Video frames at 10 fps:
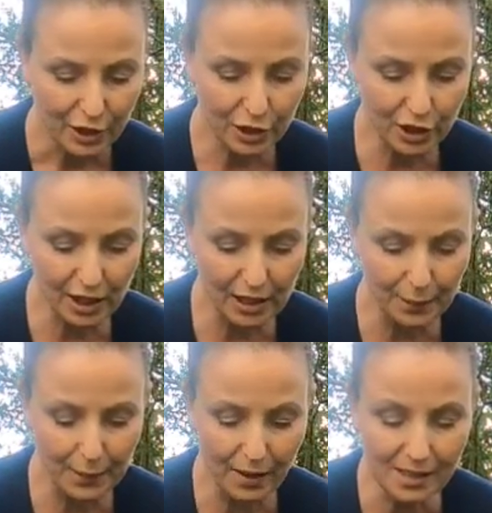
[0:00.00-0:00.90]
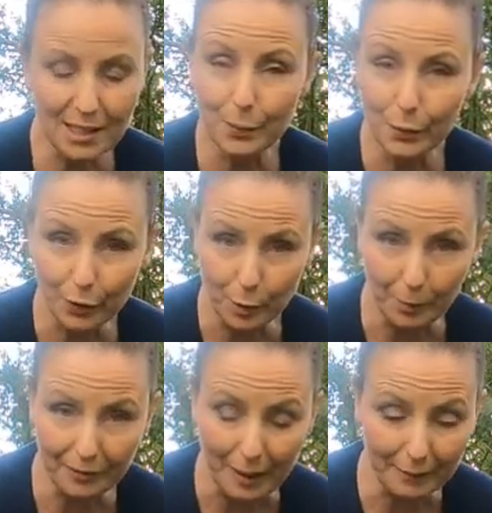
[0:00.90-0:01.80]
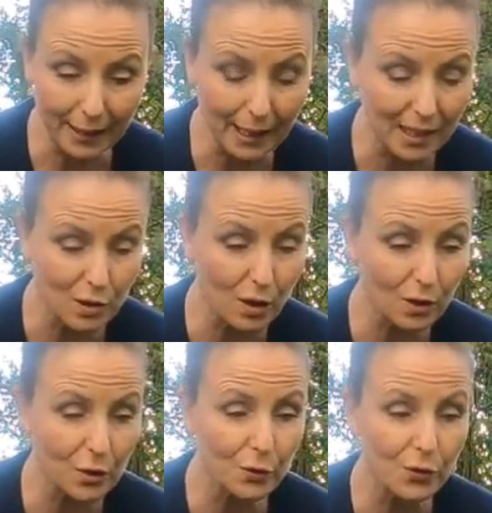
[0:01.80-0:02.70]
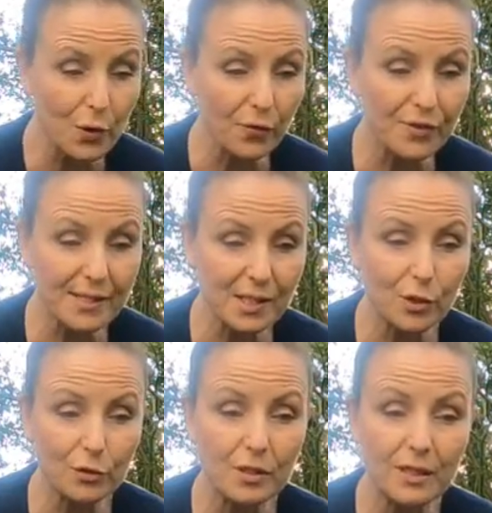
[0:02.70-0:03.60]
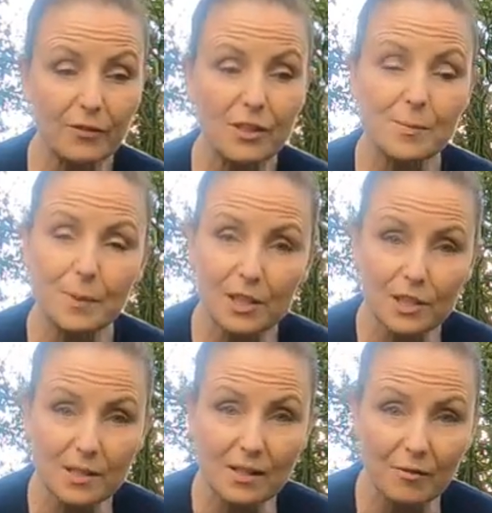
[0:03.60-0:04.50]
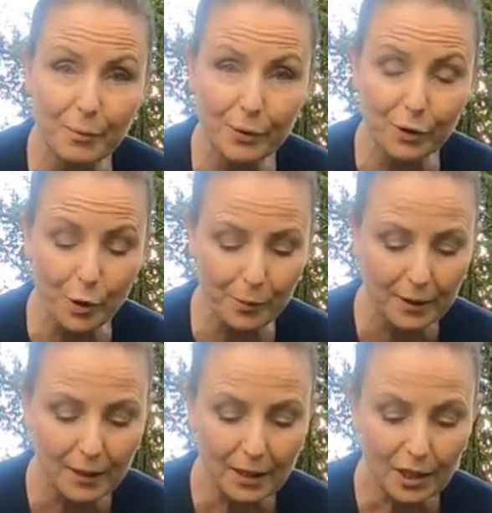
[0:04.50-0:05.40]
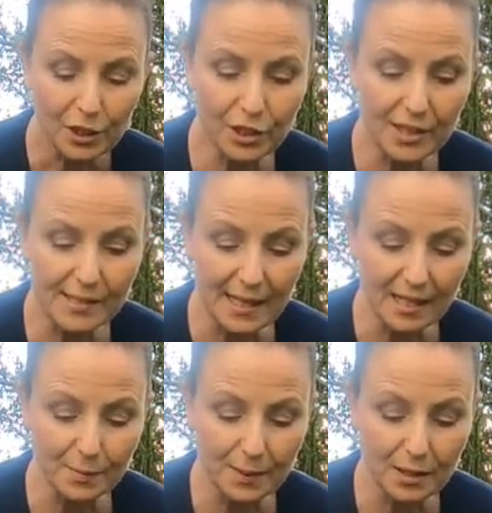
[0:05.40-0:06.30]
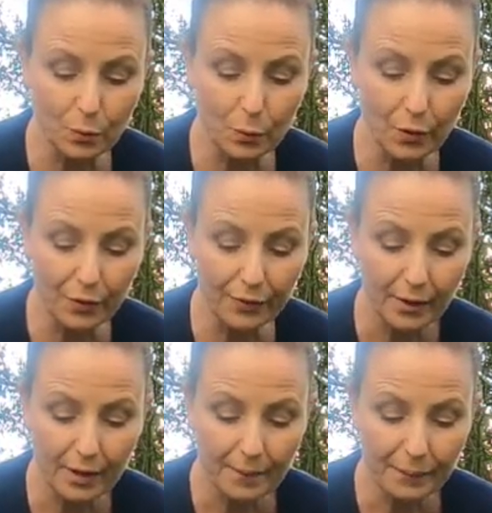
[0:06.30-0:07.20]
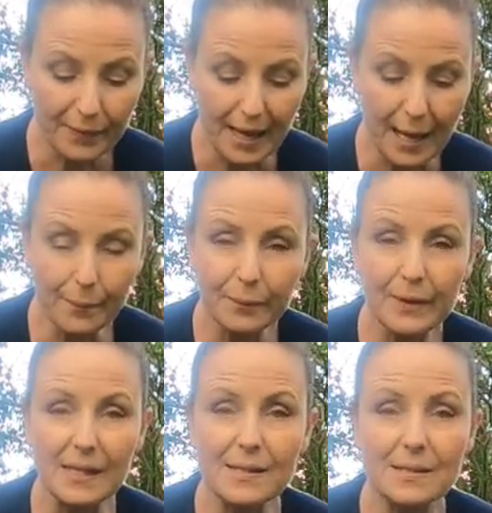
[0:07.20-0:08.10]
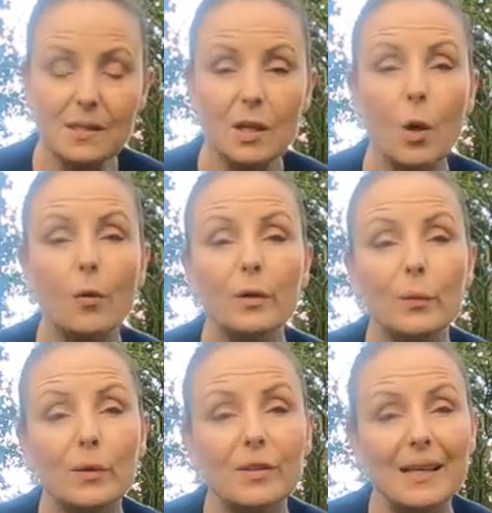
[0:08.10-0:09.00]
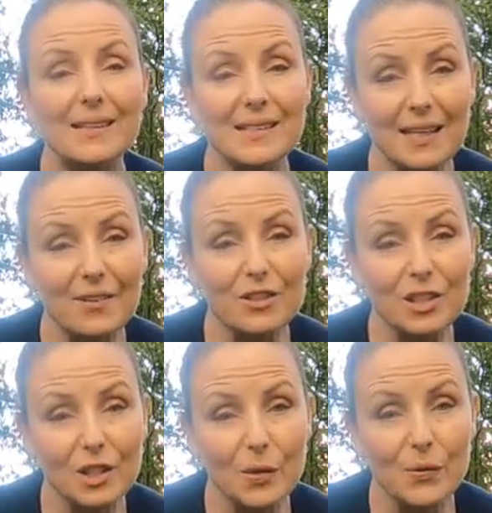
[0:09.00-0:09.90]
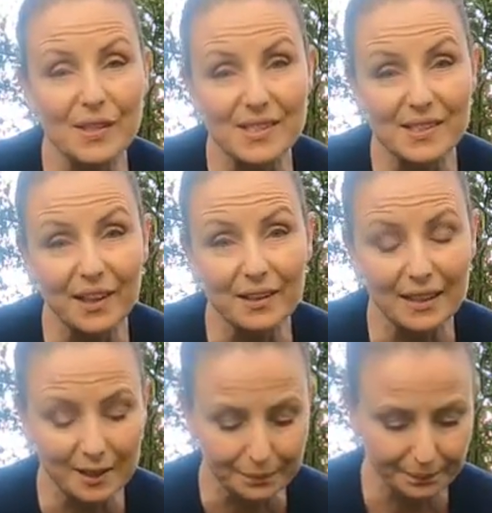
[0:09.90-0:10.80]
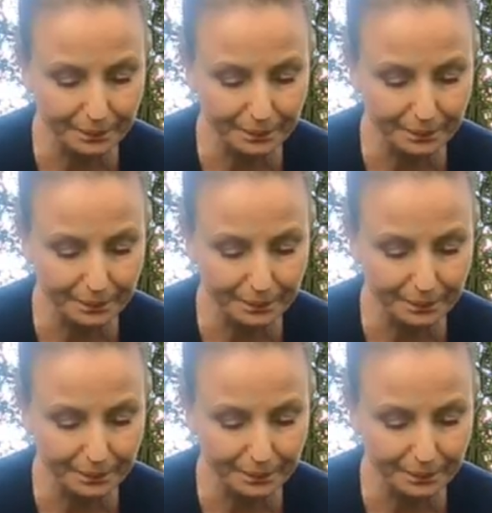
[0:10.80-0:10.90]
She belongs to the buttercup family, and although there's over 600 different species of buttercup, she's said to be the one that's the only one that's safe to use externally.